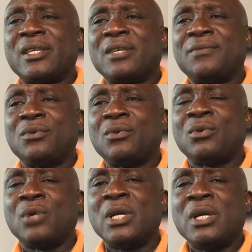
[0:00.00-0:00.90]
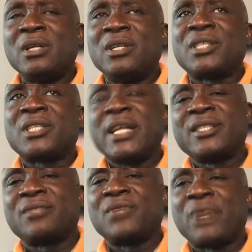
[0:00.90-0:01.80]
give you the
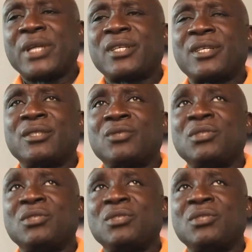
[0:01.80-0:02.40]
sense of direction